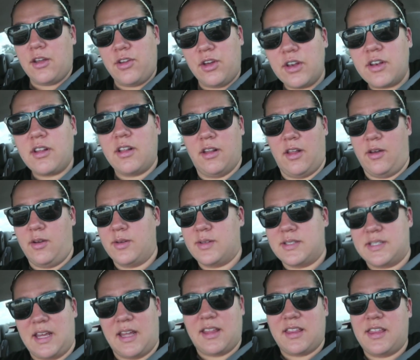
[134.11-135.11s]
Good
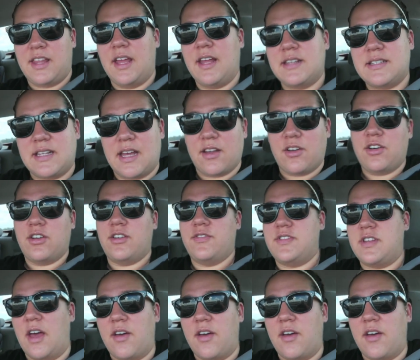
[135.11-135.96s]
clothes, like things that could have